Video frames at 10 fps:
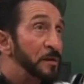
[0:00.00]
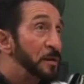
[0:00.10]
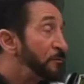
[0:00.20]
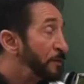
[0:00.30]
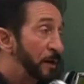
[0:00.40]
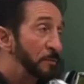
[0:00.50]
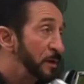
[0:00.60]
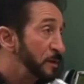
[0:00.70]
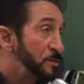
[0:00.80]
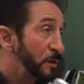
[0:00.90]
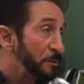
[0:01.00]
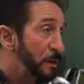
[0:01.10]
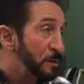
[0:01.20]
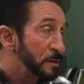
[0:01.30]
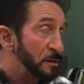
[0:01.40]
Didn't affect me, so I'm
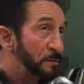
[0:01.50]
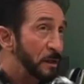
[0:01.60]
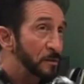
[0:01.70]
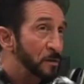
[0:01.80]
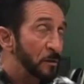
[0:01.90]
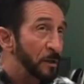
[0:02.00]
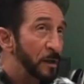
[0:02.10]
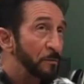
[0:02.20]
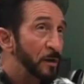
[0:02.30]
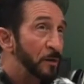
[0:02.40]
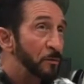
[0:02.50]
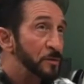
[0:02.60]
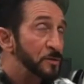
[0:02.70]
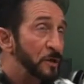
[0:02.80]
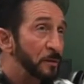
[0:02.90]
not talking about that. But it
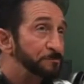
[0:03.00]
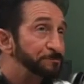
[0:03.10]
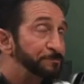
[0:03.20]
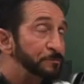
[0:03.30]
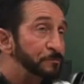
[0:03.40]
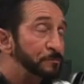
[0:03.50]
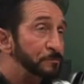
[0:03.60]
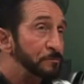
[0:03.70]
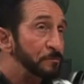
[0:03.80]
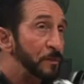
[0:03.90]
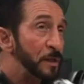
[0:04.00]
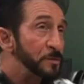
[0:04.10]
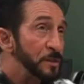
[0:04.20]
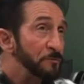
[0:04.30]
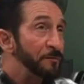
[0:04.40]
was
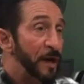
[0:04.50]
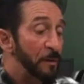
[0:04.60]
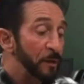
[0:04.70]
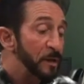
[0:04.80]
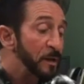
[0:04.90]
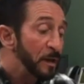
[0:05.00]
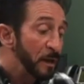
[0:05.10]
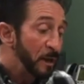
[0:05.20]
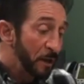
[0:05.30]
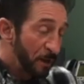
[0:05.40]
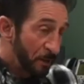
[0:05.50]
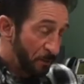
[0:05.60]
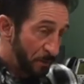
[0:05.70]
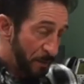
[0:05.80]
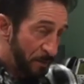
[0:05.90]
in a family
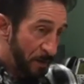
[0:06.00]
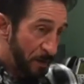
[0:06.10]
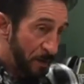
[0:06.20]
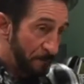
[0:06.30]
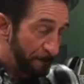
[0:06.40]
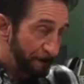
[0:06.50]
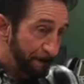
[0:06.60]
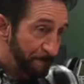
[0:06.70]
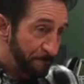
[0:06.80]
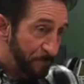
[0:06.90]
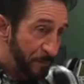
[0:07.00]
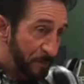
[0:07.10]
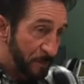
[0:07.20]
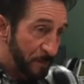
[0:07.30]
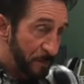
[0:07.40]
where
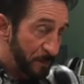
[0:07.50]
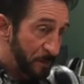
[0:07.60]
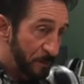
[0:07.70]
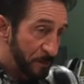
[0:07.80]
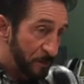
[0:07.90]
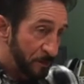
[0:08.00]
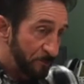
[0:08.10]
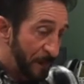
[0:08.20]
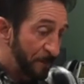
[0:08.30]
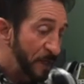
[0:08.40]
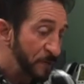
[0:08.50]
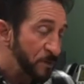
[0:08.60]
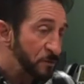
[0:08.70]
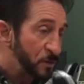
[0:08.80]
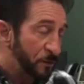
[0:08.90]
the family had
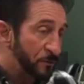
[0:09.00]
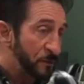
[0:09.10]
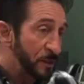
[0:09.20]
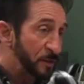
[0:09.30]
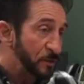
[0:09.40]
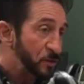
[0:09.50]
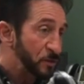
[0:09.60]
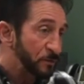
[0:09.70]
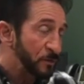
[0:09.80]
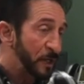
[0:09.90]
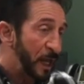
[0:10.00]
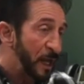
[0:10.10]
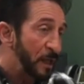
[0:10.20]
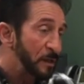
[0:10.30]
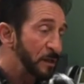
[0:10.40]
some children, and the children
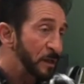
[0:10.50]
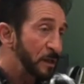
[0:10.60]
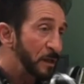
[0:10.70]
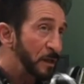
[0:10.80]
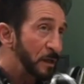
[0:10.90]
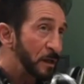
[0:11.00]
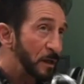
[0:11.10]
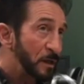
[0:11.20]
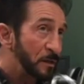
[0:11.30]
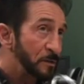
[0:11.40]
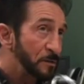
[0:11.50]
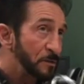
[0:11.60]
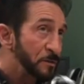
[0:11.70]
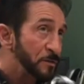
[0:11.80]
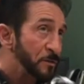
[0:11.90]
had
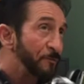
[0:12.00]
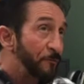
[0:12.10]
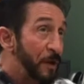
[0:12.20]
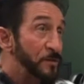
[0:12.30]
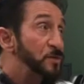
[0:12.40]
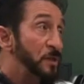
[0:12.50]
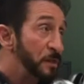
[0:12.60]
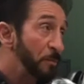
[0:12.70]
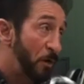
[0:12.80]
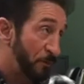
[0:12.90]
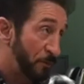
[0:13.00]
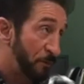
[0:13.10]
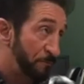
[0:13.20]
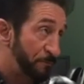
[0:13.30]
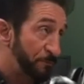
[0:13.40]
some friends sleep over.
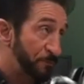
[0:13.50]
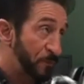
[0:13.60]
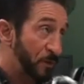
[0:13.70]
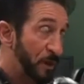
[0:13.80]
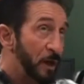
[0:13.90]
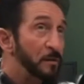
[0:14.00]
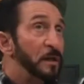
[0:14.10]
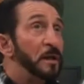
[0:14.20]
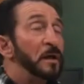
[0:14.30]
Okay,